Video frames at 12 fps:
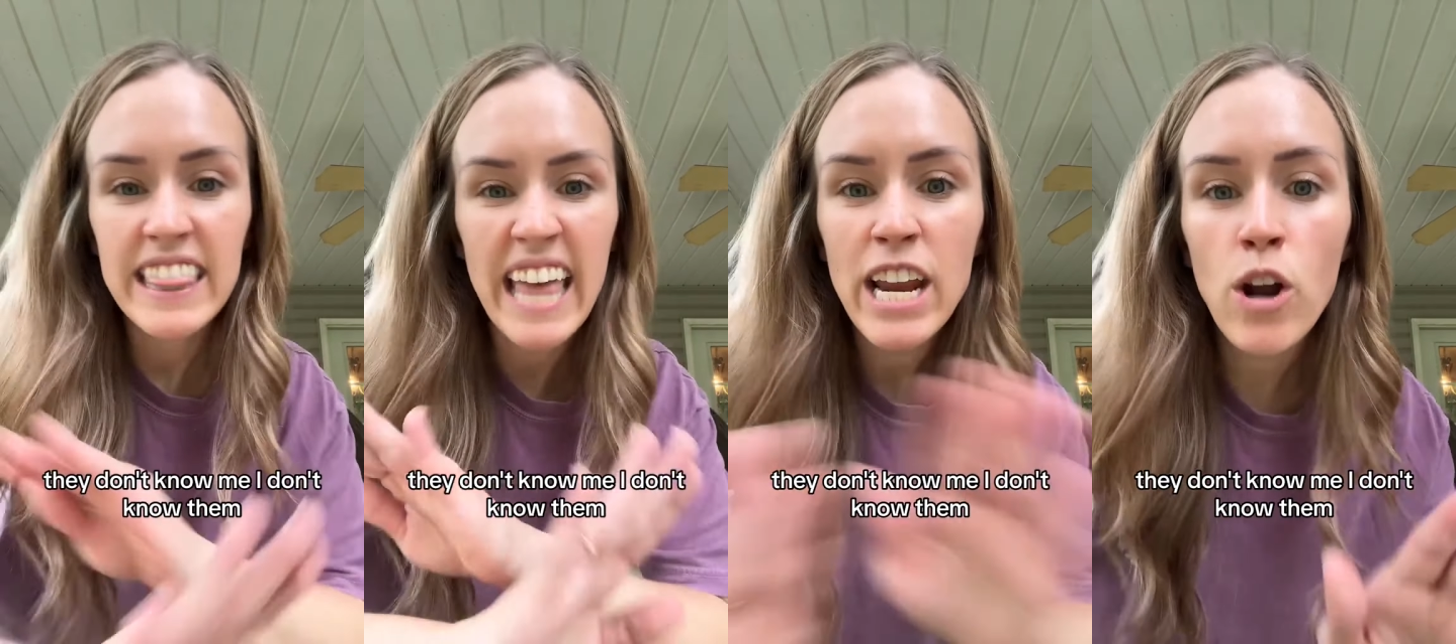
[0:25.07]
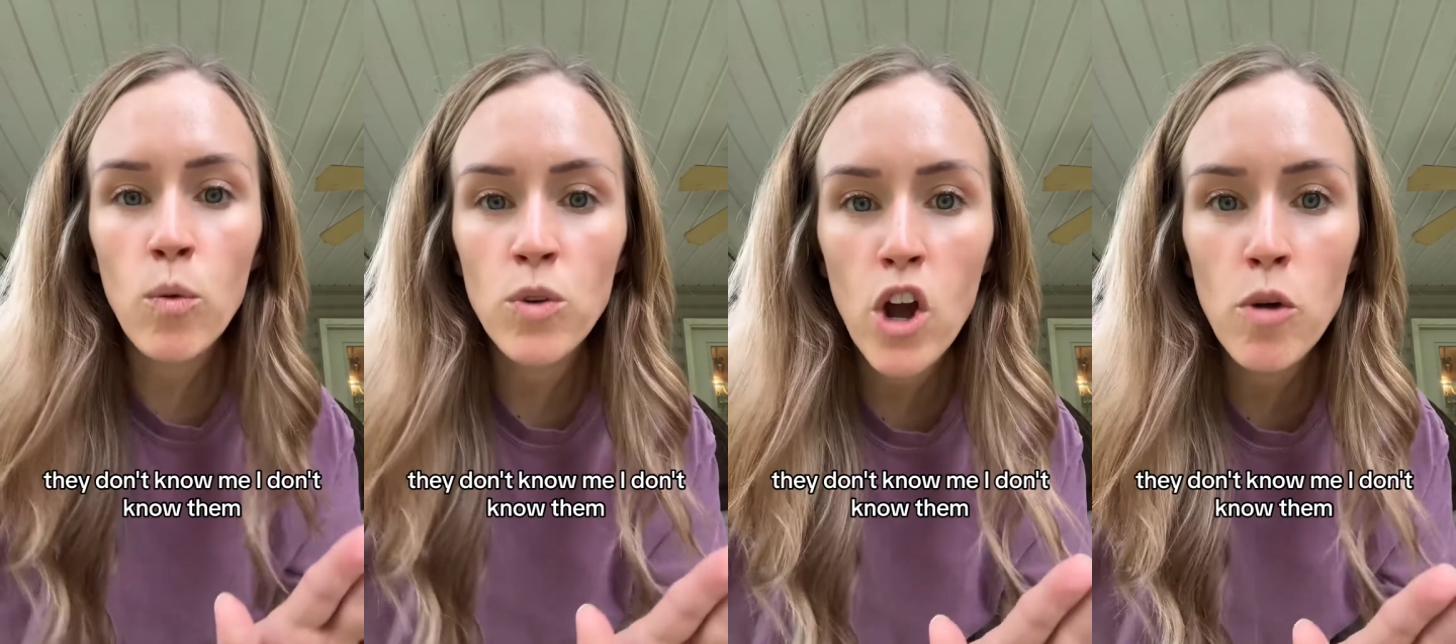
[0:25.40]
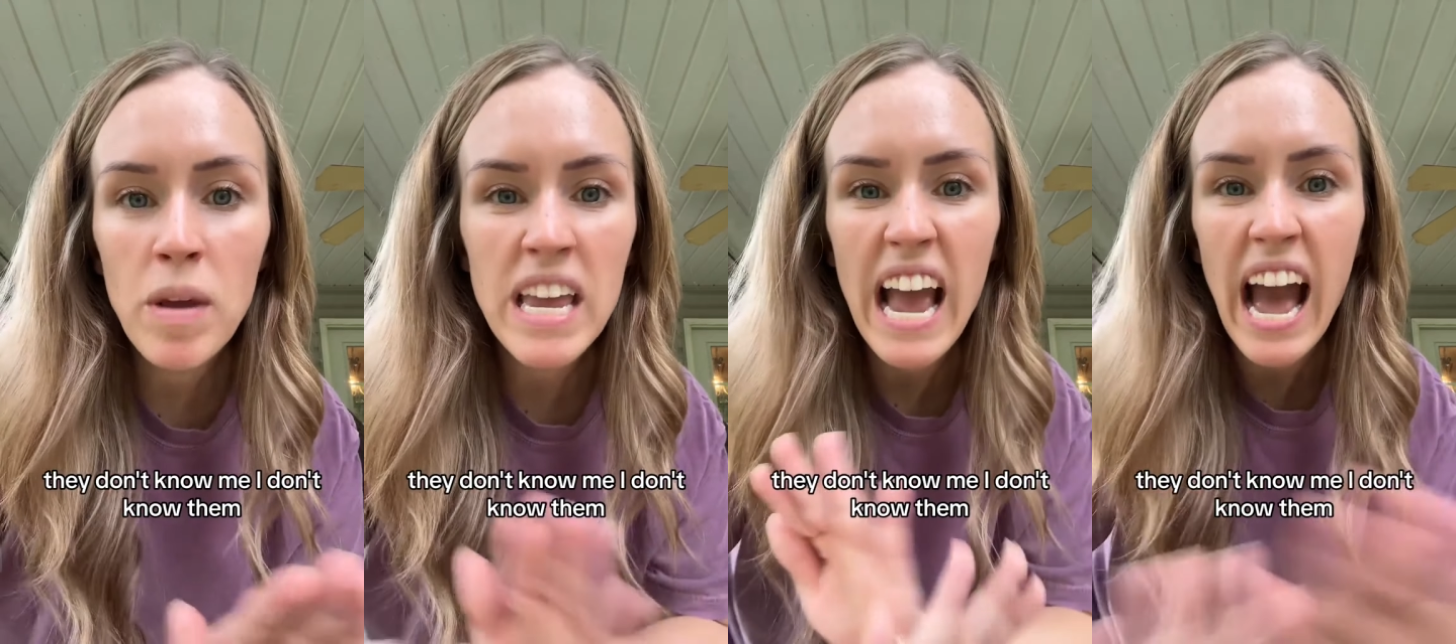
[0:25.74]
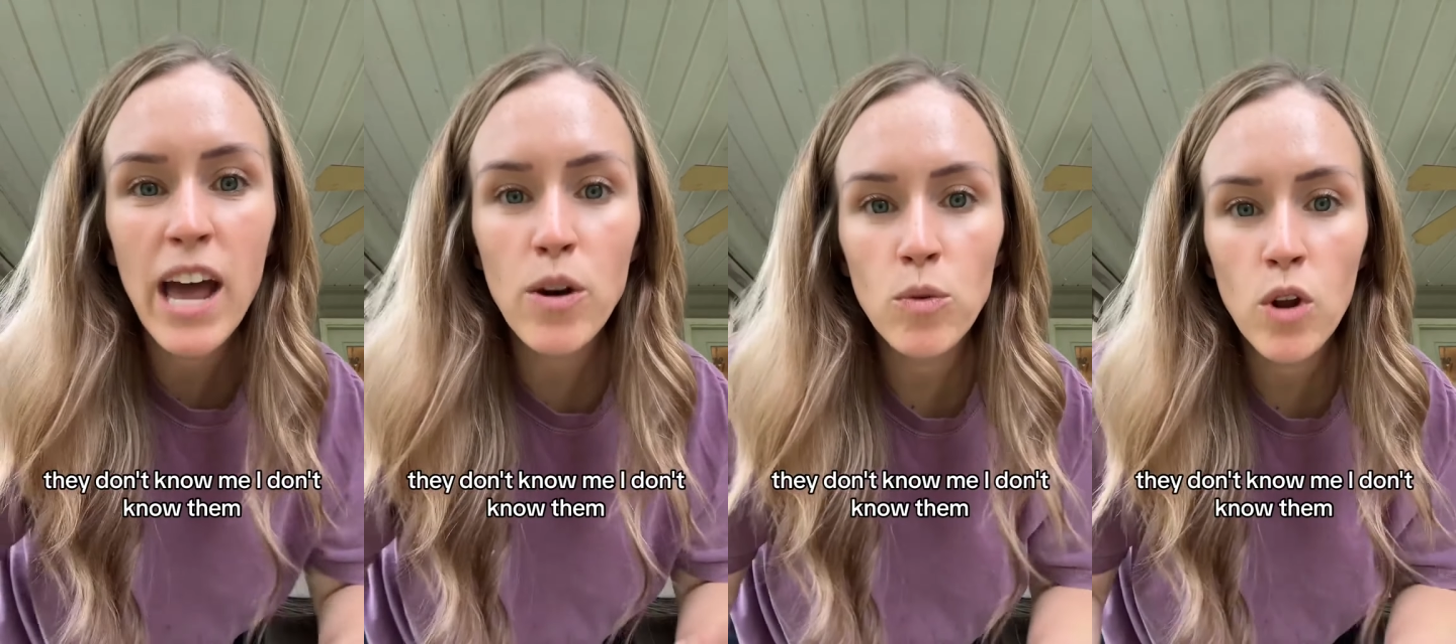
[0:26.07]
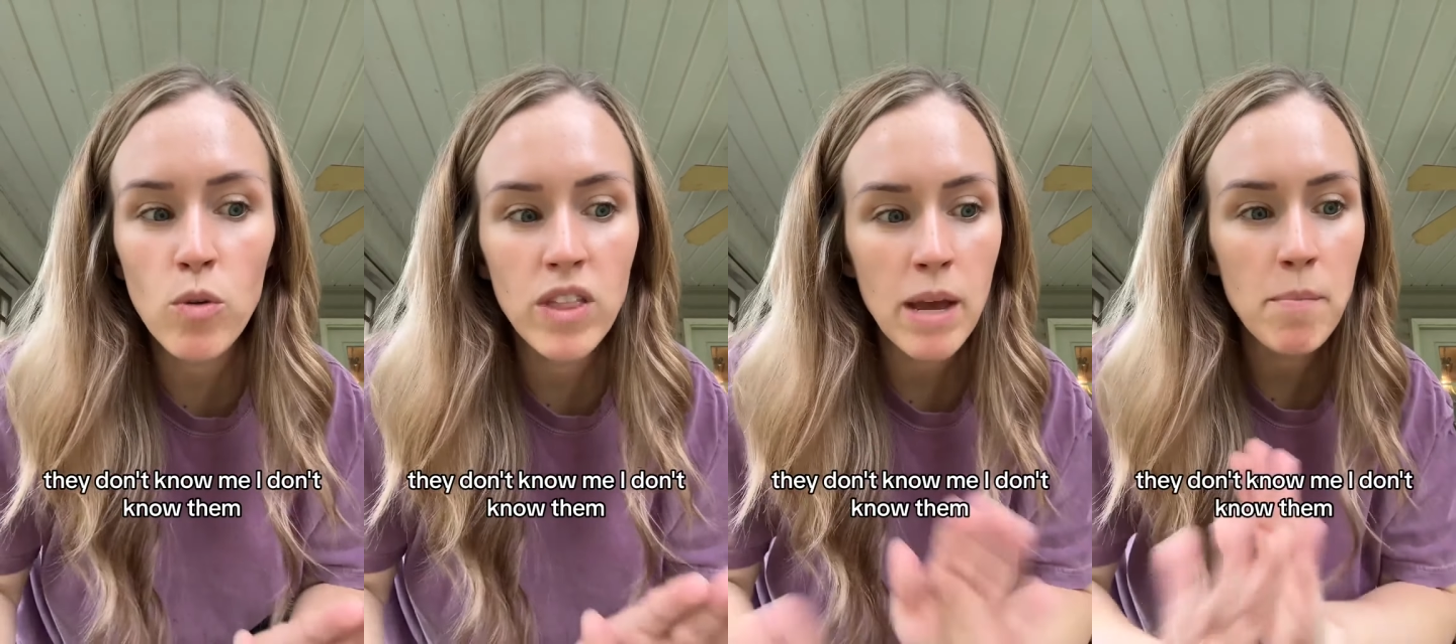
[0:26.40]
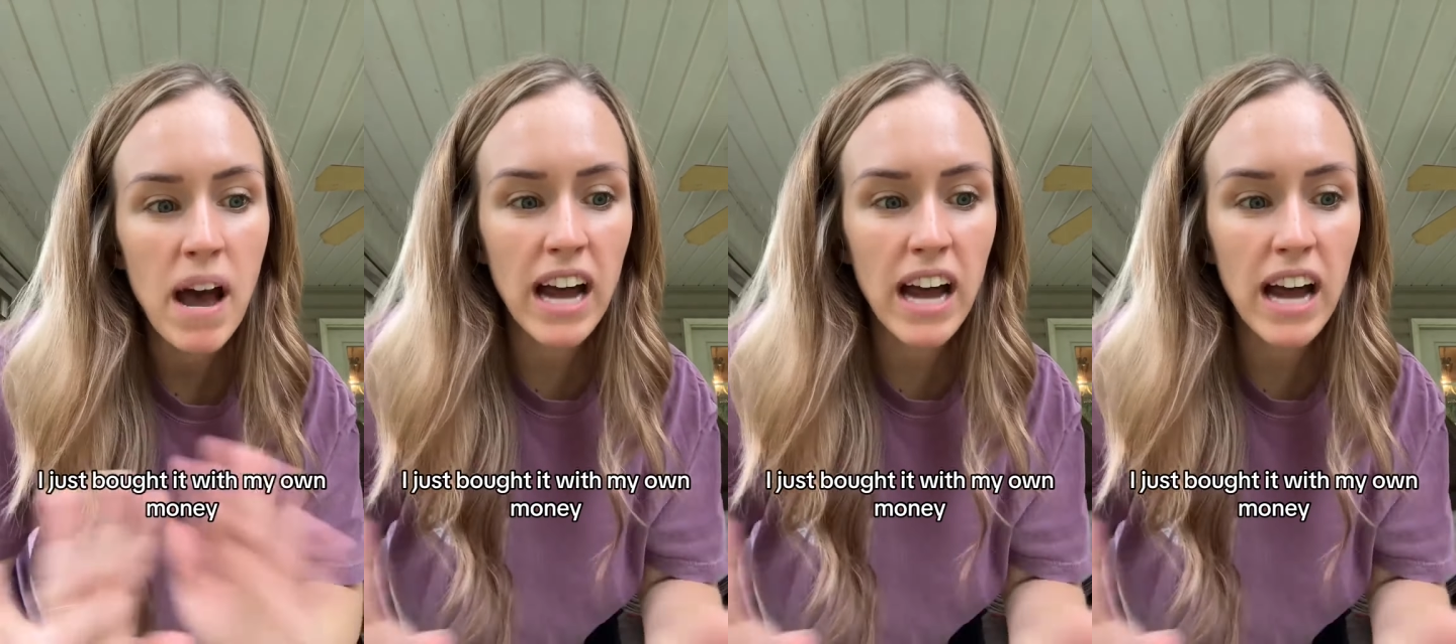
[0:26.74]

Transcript: They don't know me, I don't know them.